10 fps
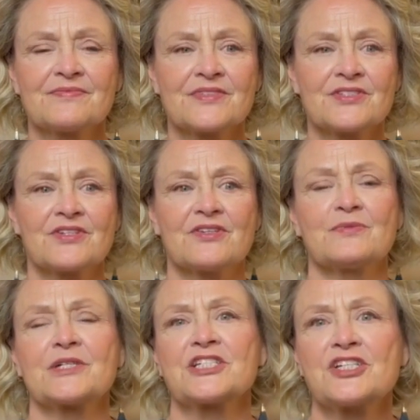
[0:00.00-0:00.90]
So I
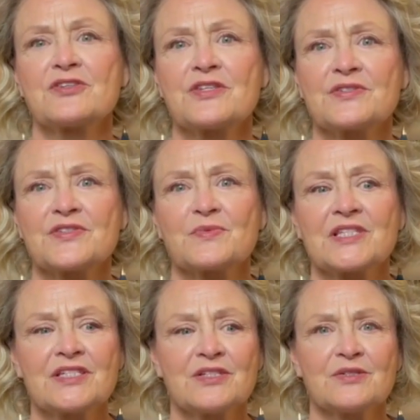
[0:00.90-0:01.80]
want to share those
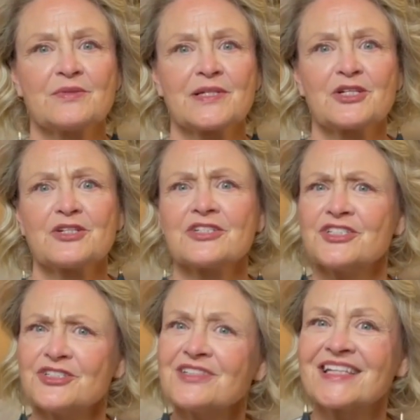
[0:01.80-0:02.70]
with you to
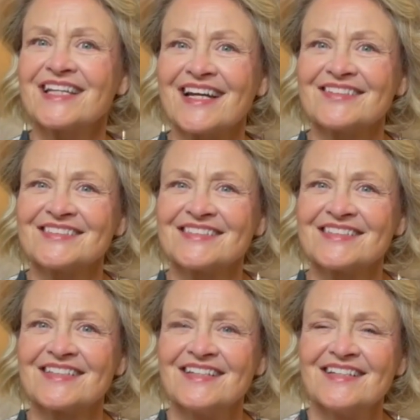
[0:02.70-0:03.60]
encourage you to get out
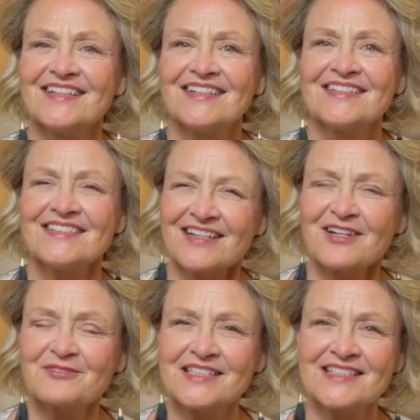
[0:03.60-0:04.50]
and check
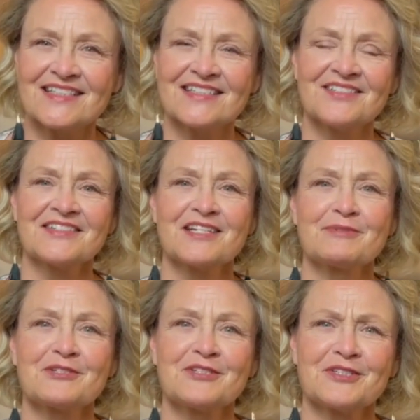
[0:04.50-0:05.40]
out what's in your
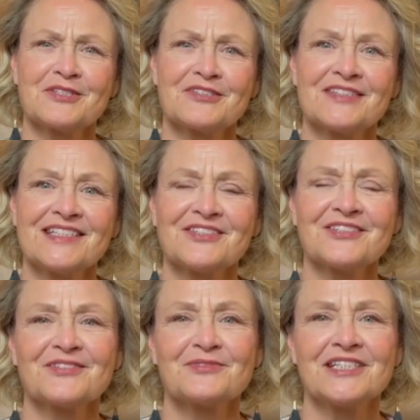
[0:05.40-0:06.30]
neighborhood or in
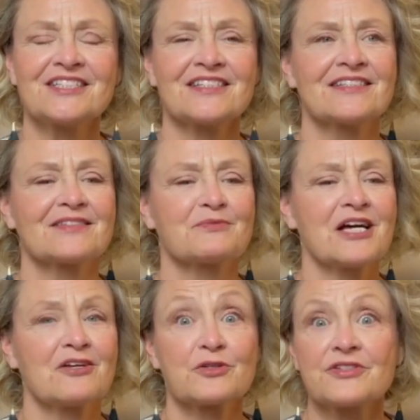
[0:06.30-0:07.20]
your region as
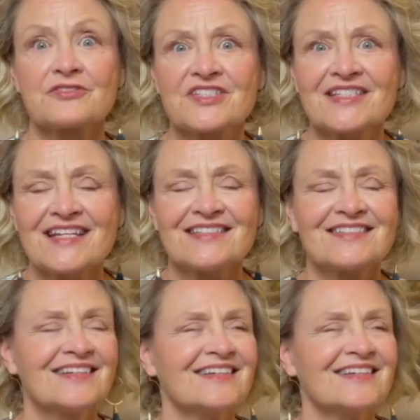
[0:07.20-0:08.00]
well, or your state.